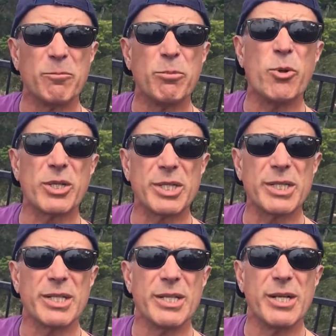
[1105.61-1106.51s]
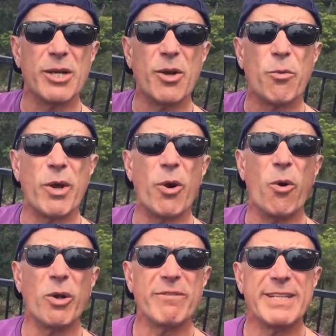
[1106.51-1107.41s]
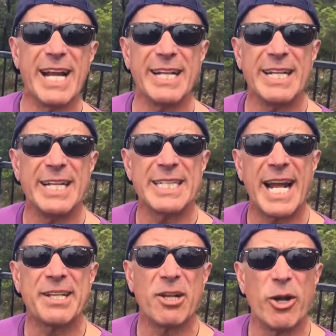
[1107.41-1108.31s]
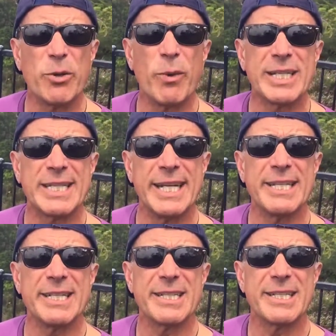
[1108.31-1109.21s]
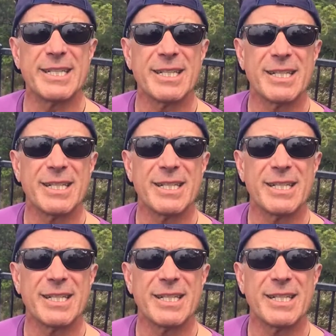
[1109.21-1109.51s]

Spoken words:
books where all I've done is underline one sentence.